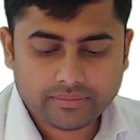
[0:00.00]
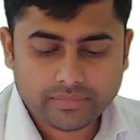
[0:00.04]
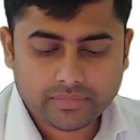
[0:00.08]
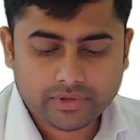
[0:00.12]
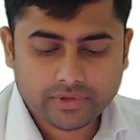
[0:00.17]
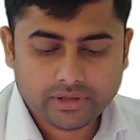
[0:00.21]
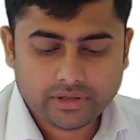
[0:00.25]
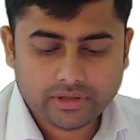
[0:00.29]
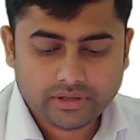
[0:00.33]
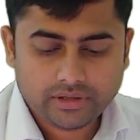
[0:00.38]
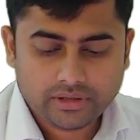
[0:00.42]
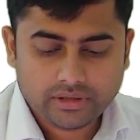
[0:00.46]

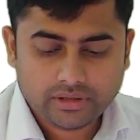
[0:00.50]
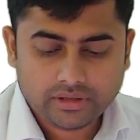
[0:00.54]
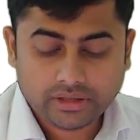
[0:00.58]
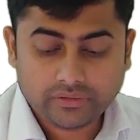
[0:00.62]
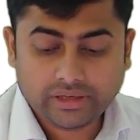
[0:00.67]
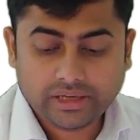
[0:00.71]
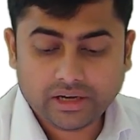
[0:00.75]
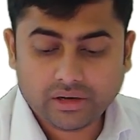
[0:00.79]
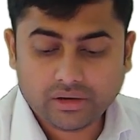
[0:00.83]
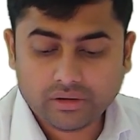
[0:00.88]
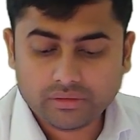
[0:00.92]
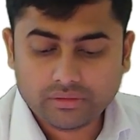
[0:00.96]
then we'll
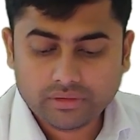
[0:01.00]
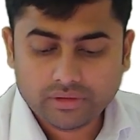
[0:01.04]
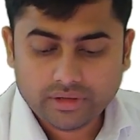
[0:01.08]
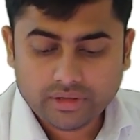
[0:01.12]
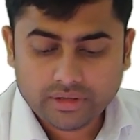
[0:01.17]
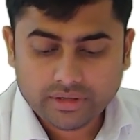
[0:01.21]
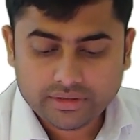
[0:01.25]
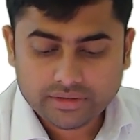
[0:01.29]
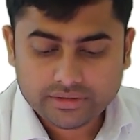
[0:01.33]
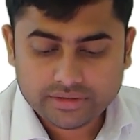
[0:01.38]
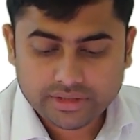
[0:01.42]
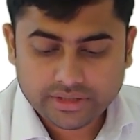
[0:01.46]
have
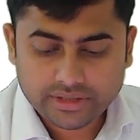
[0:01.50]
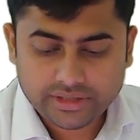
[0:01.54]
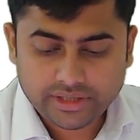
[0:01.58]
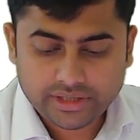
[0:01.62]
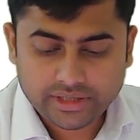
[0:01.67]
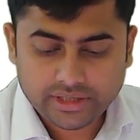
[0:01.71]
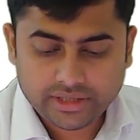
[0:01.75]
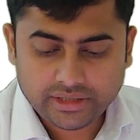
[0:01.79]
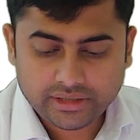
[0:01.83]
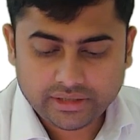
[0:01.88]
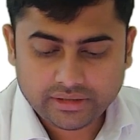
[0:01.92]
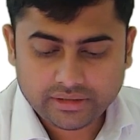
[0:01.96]

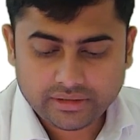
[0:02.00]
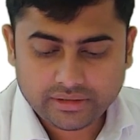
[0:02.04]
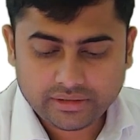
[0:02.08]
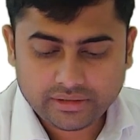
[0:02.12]
city,